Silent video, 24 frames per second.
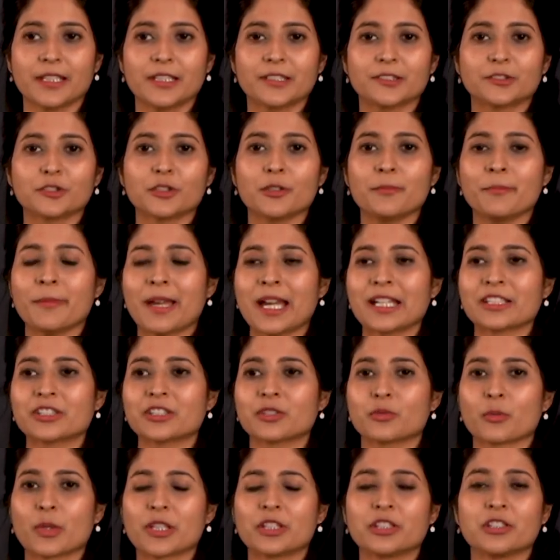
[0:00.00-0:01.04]
So
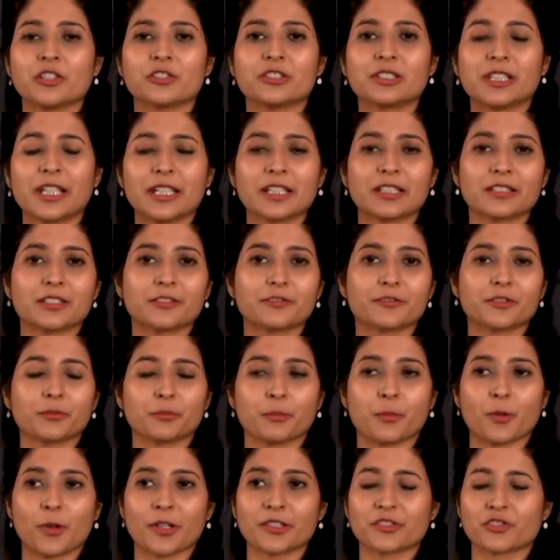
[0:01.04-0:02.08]
imagine when you take a
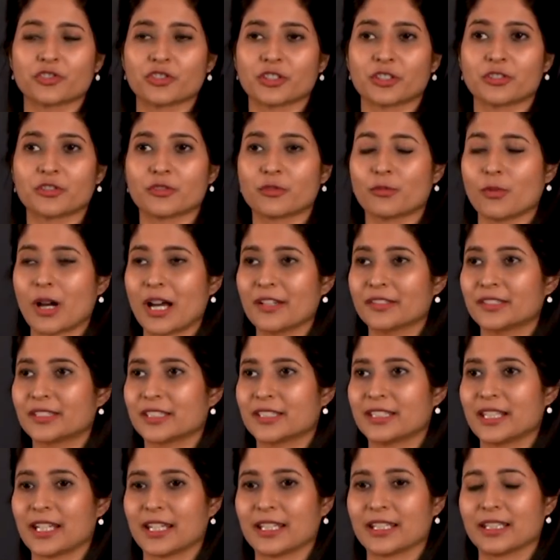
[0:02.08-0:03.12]
different posture throughout the
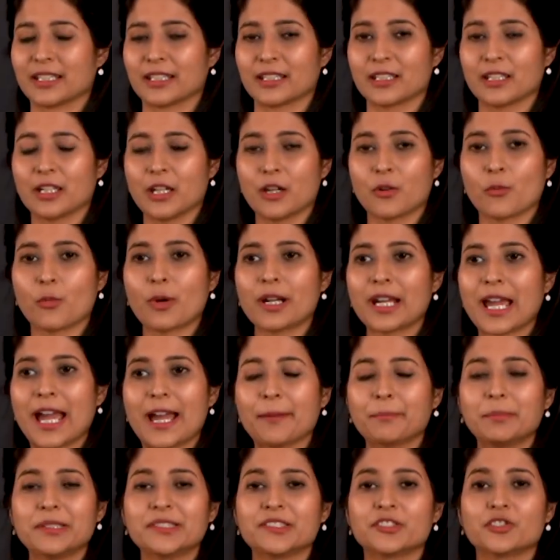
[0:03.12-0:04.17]
day, what
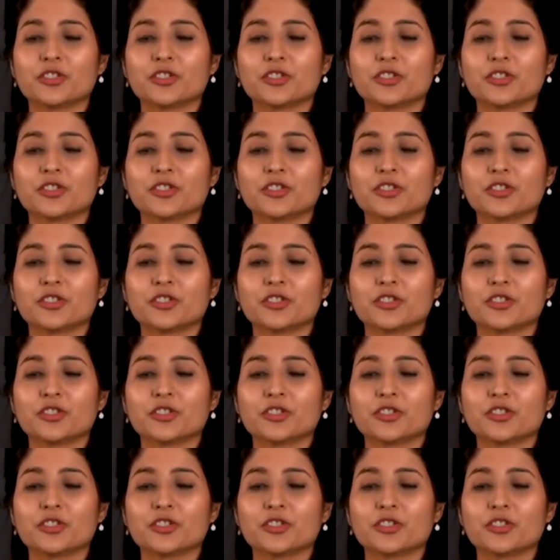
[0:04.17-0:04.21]
happens